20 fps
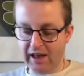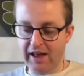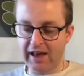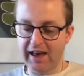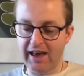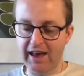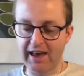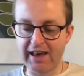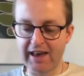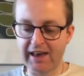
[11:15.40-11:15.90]

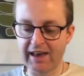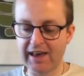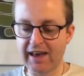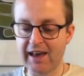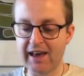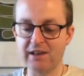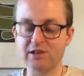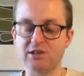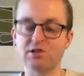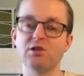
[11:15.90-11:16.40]
In
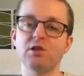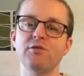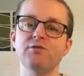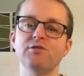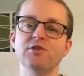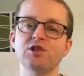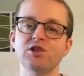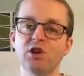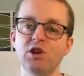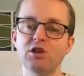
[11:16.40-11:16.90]
case of
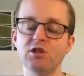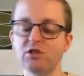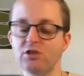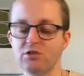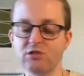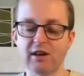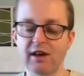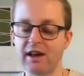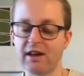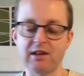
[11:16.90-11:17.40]
soil,
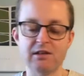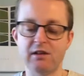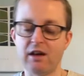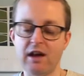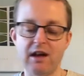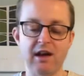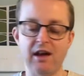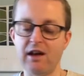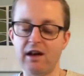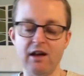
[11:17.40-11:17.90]
you can
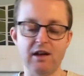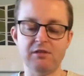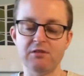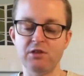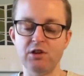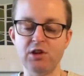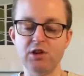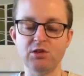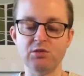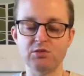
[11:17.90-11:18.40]

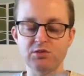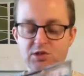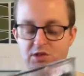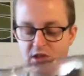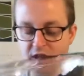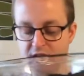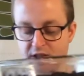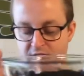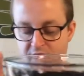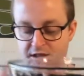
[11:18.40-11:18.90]
use
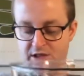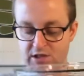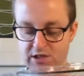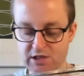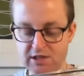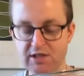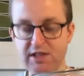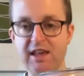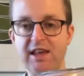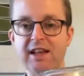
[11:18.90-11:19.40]
the
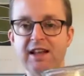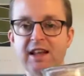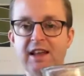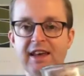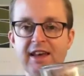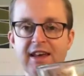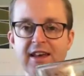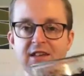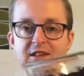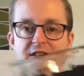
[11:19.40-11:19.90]

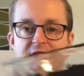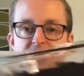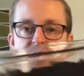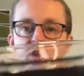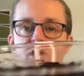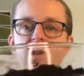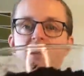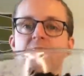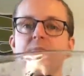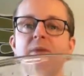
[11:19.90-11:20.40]
seedling
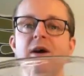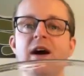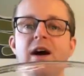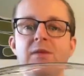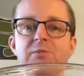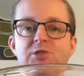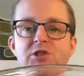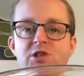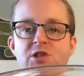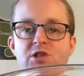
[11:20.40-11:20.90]
soil, but
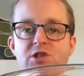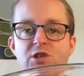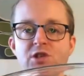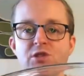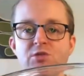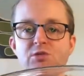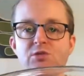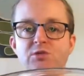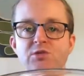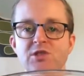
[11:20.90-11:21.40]
I'm just
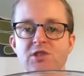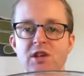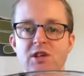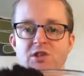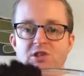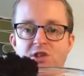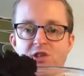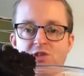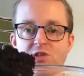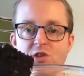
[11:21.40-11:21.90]
using
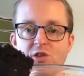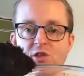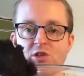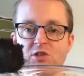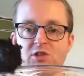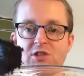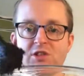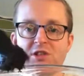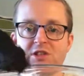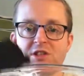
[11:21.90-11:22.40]
just
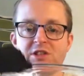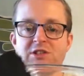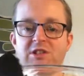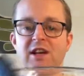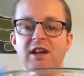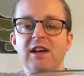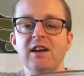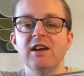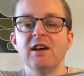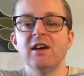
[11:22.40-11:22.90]

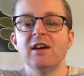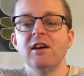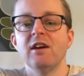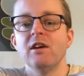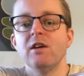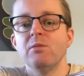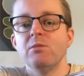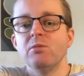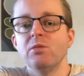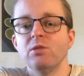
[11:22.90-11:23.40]
ordinary
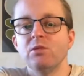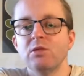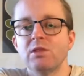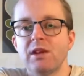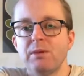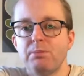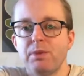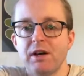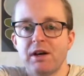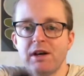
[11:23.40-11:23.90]

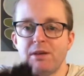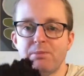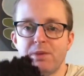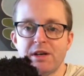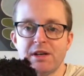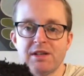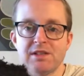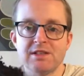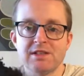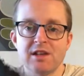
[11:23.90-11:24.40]

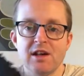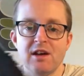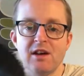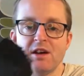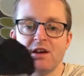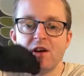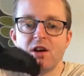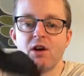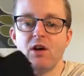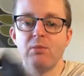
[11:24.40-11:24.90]
multi-purpose
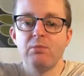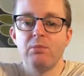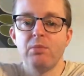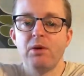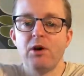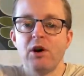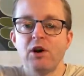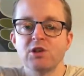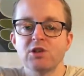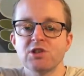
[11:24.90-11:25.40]

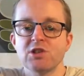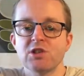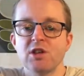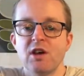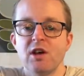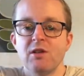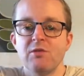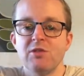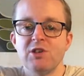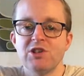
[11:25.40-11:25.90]
compost,
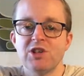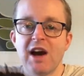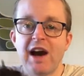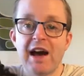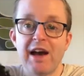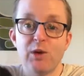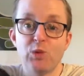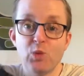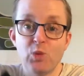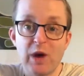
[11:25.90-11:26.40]
which
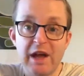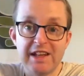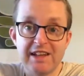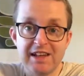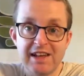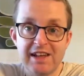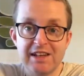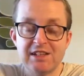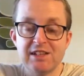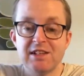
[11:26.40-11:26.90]
I
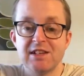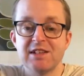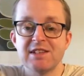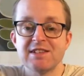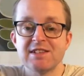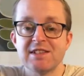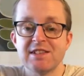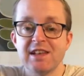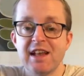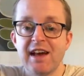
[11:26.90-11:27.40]
wetted
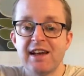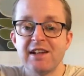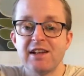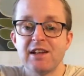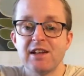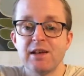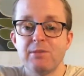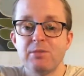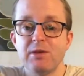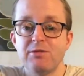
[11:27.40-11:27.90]

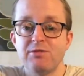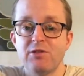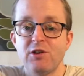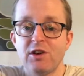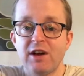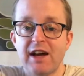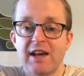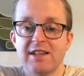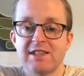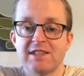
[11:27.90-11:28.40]
slightly
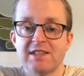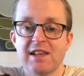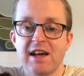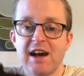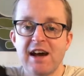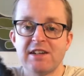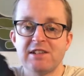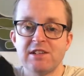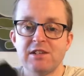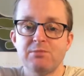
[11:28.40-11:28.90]
before I
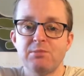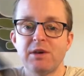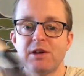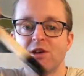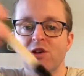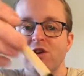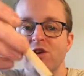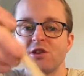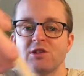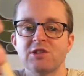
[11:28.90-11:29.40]
started,
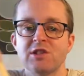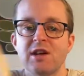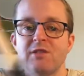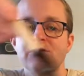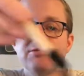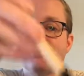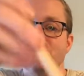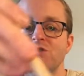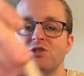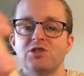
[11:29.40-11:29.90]
because
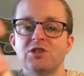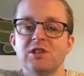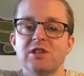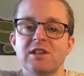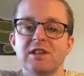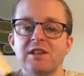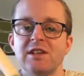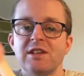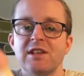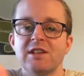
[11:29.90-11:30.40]

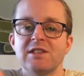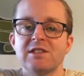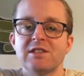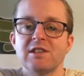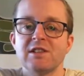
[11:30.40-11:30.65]
unfortunately this